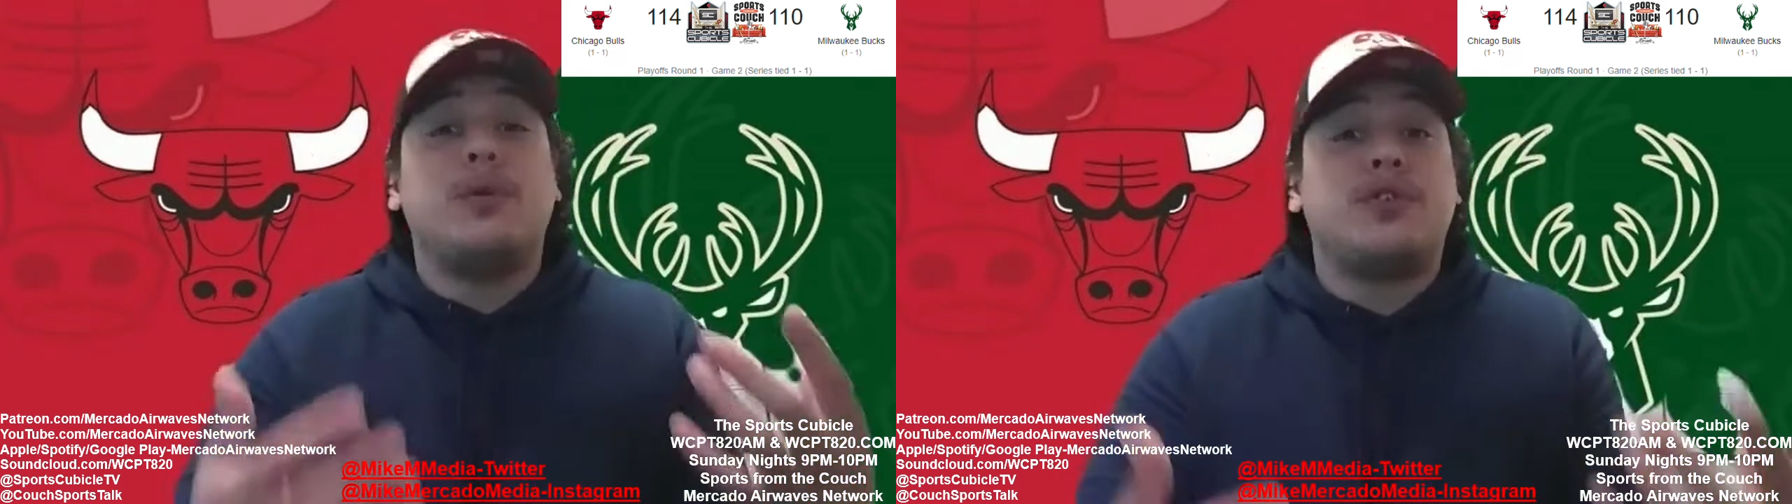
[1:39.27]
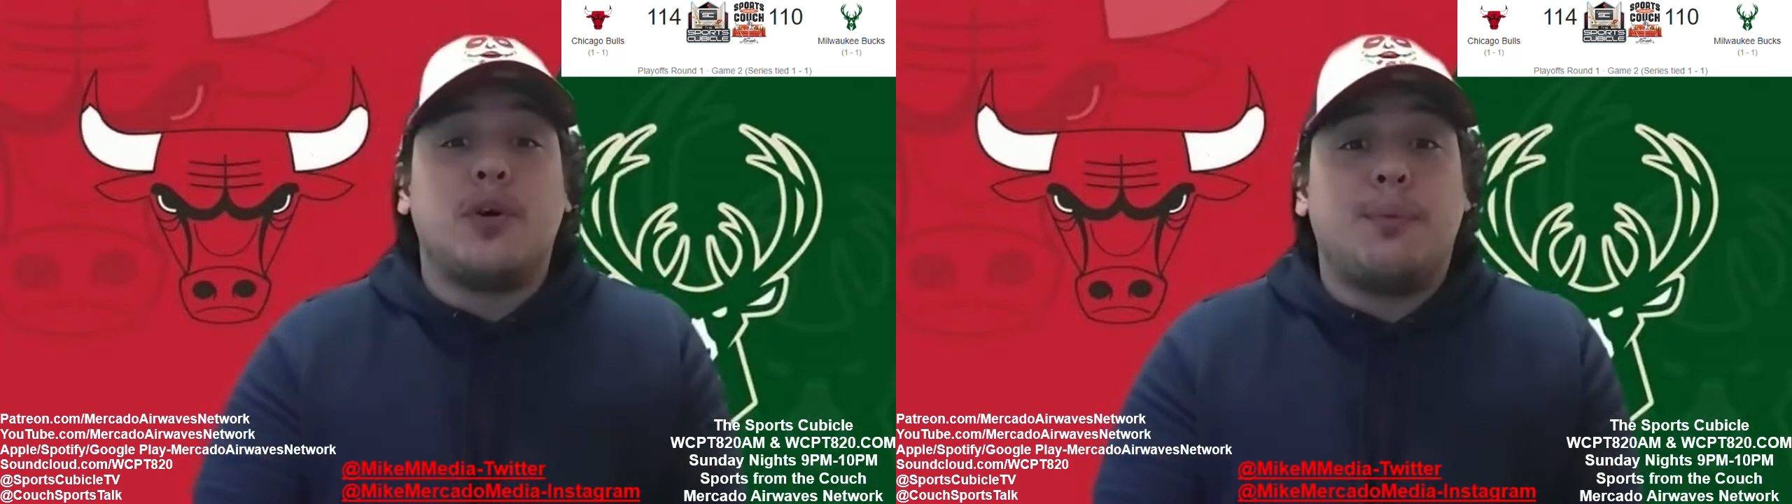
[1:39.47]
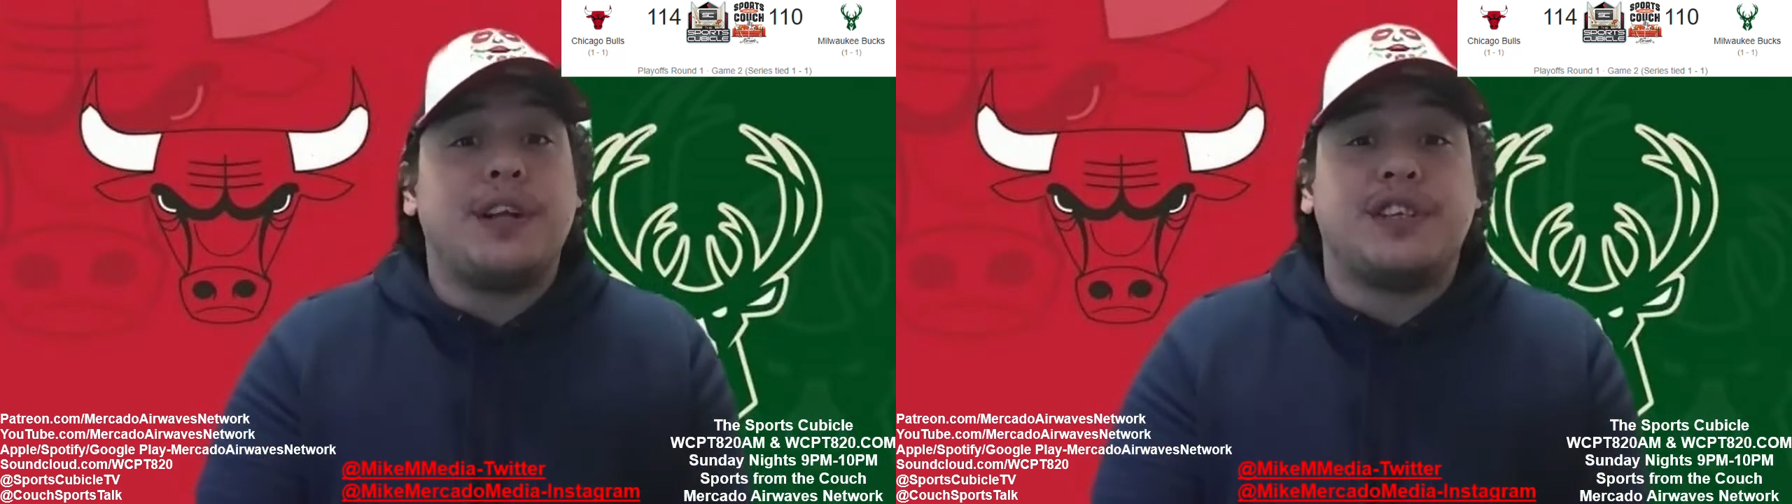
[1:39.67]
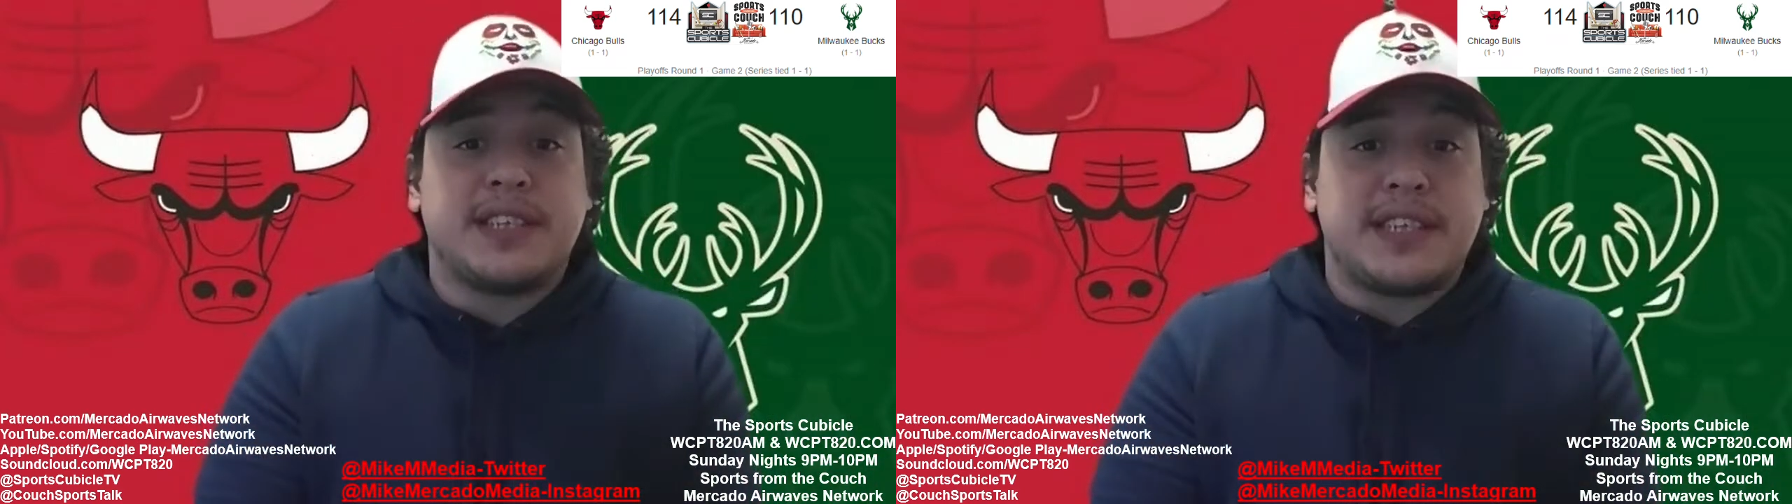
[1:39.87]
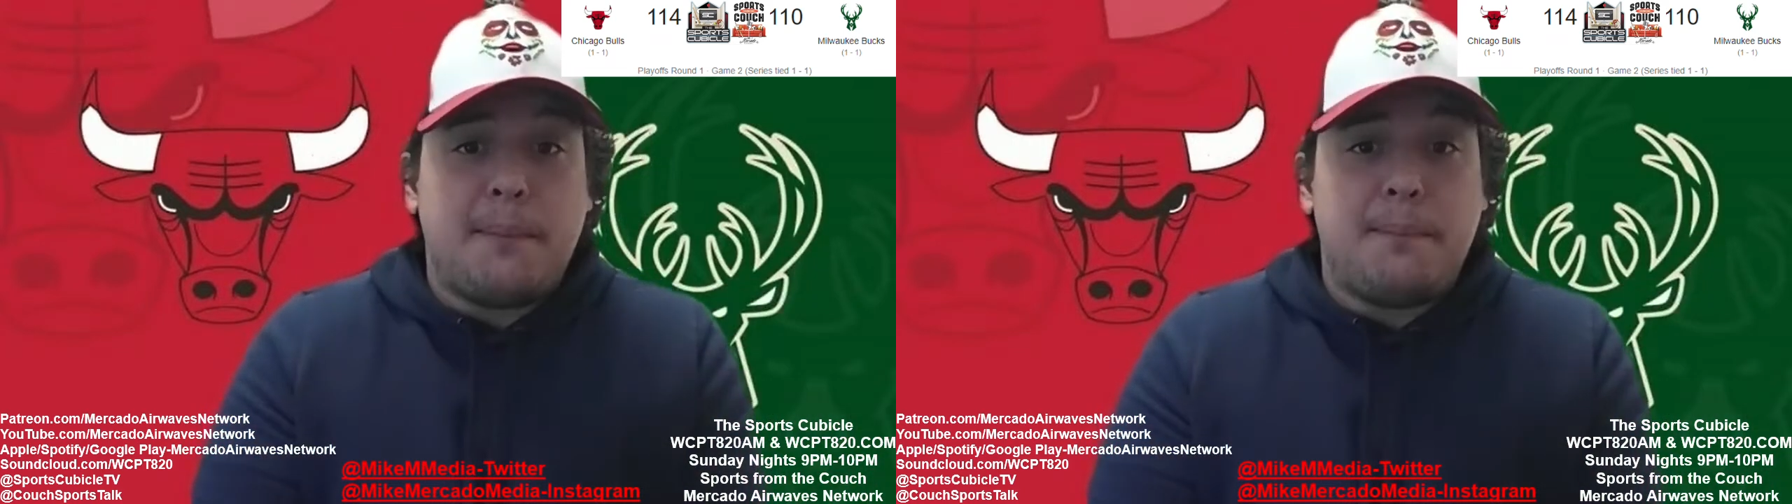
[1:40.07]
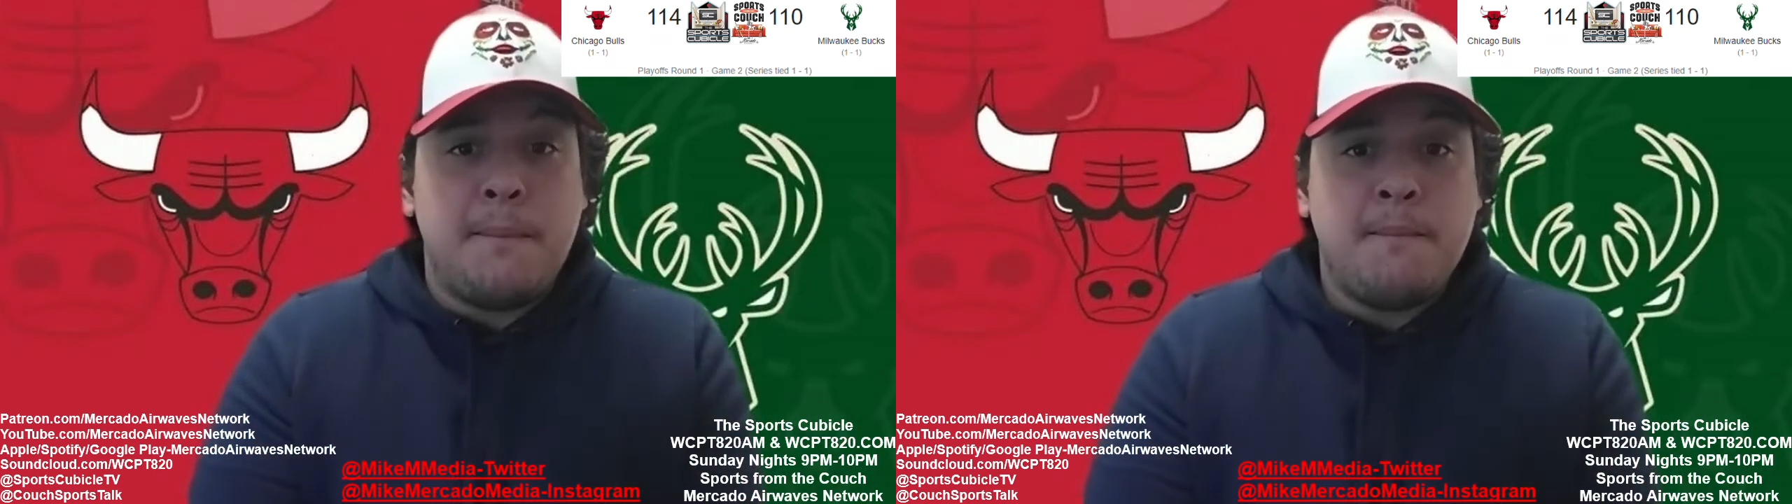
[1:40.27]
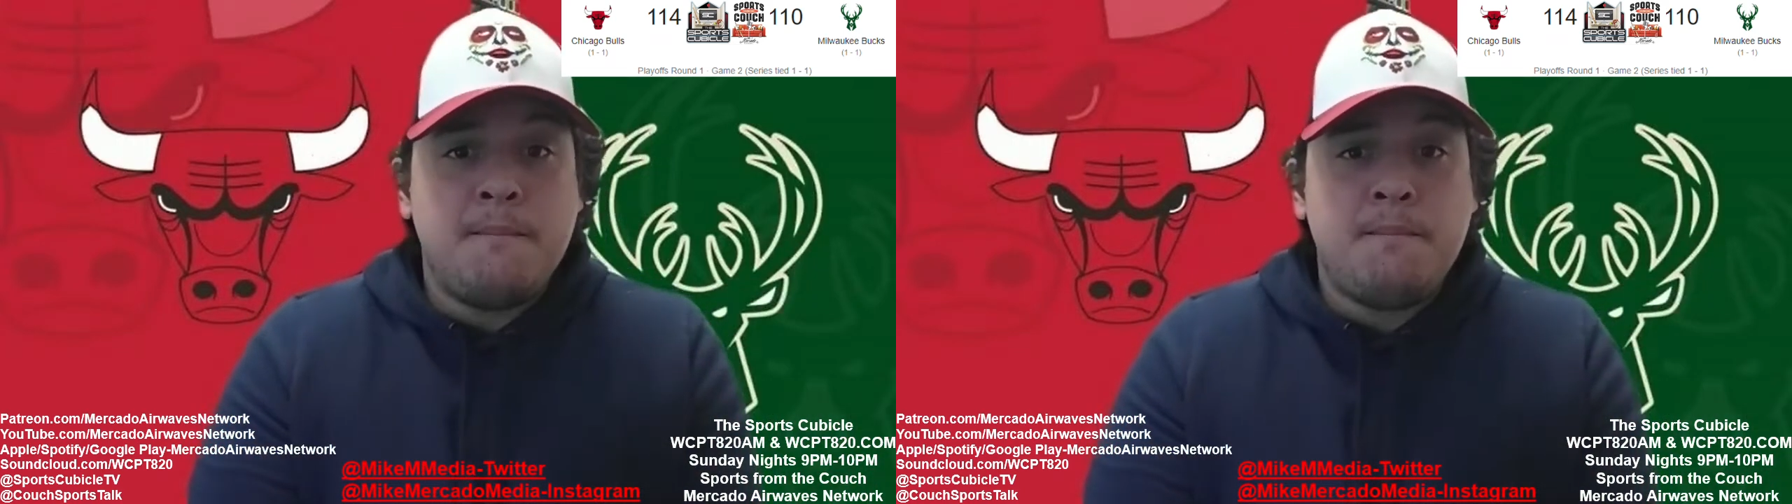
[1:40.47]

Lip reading: do so much to stop him.